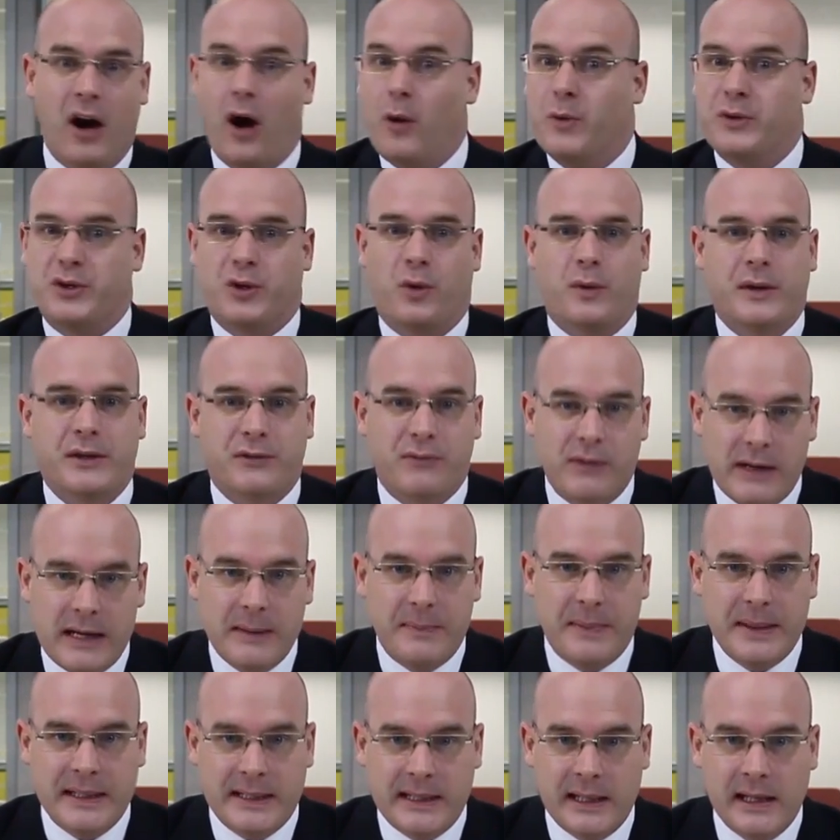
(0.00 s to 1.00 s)
I was always really
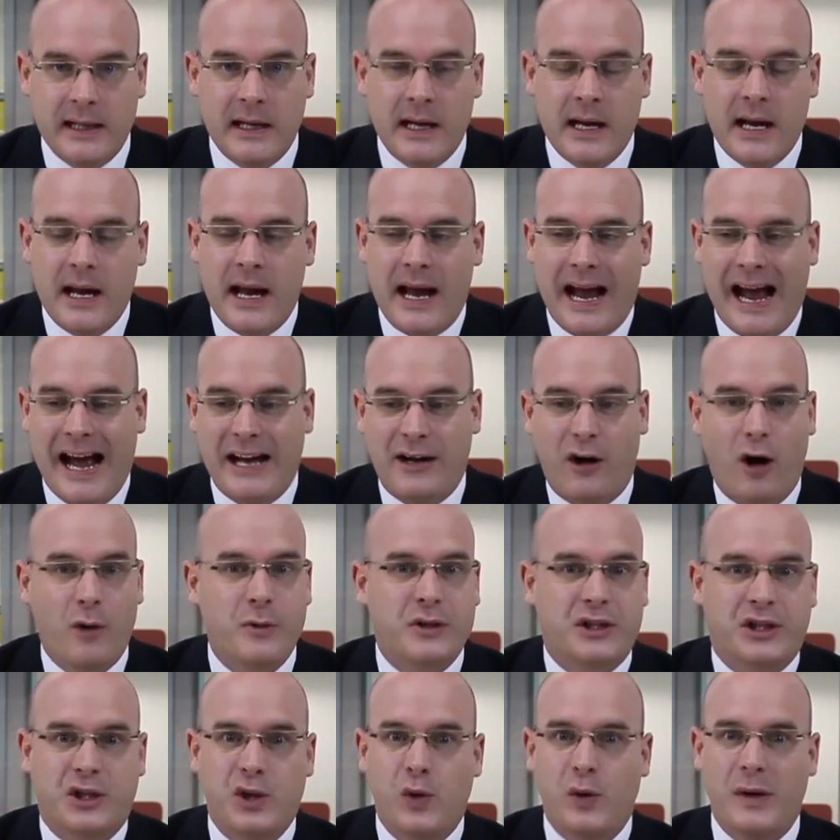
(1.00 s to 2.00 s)
busy, and I
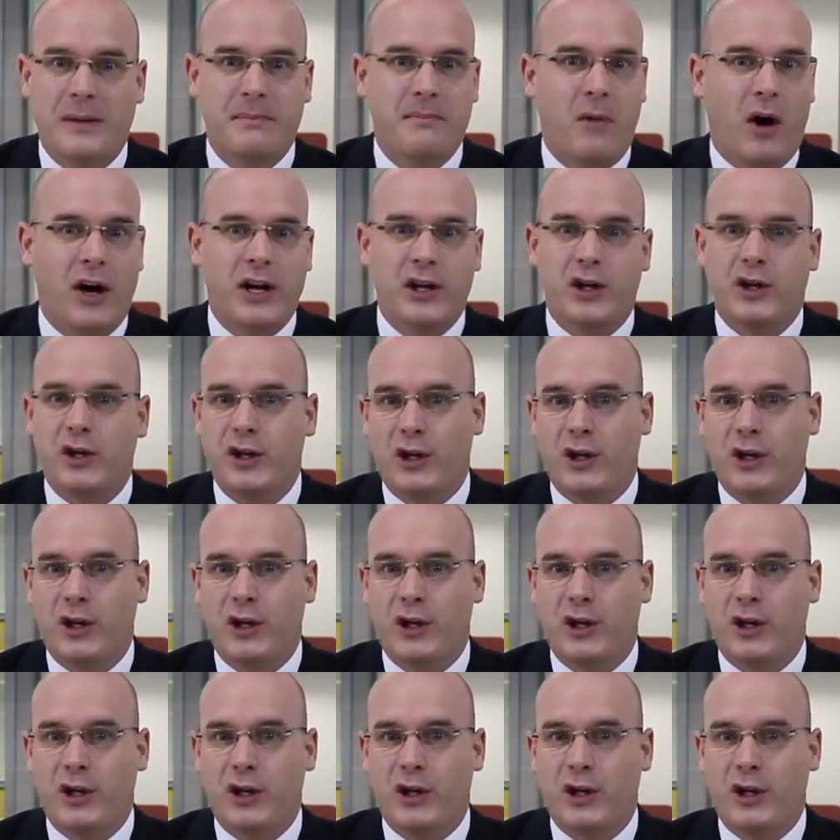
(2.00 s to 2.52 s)
was doing my,